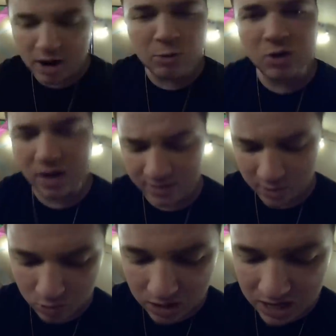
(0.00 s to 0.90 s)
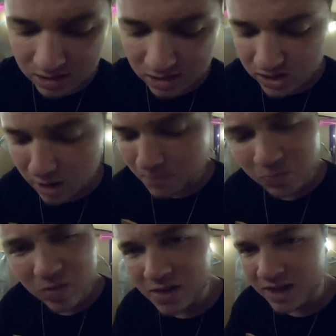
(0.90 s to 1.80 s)
All right, well, I think we're gonna eat this up
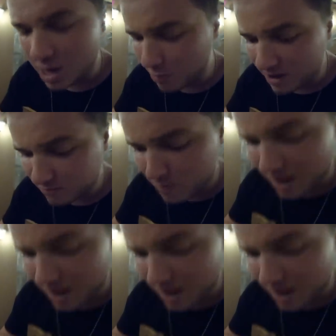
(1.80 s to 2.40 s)
and then get ready for